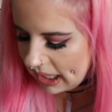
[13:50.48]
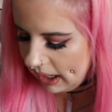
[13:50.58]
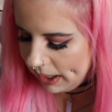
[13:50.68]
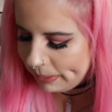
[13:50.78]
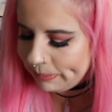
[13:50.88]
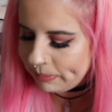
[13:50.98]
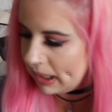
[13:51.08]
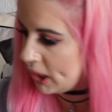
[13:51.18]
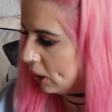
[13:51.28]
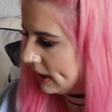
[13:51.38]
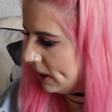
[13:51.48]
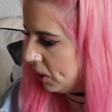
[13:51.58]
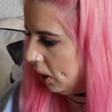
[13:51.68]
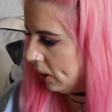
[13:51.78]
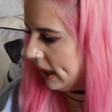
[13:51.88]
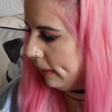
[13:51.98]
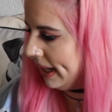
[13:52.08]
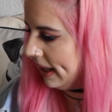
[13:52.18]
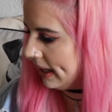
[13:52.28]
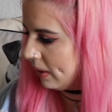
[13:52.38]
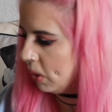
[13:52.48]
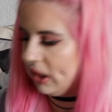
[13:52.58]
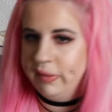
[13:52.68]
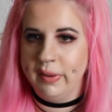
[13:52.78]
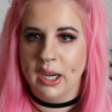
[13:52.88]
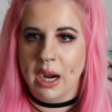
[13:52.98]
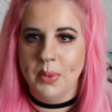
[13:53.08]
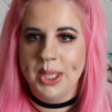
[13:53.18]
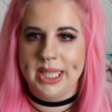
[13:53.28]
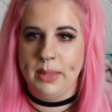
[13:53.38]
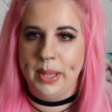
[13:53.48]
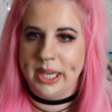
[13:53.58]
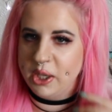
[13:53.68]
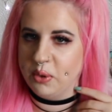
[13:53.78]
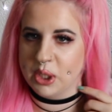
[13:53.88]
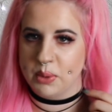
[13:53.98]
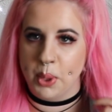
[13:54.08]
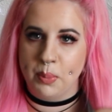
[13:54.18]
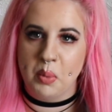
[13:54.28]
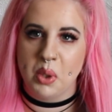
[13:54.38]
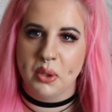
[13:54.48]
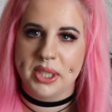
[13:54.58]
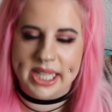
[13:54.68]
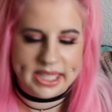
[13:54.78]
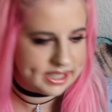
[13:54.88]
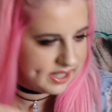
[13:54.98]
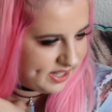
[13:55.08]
My dog's literally looking at me like, what the fuck? I was sleeping and you just woke me with your sneeze.